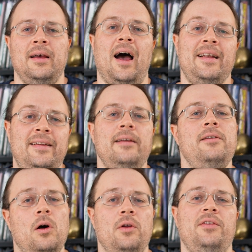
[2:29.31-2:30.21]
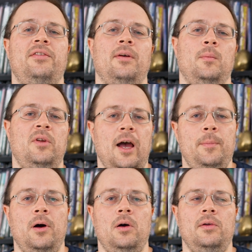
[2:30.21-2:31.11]
I did notice some
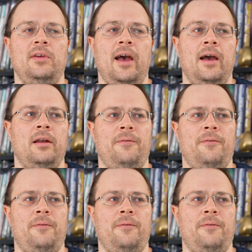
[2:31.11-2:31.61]
typos and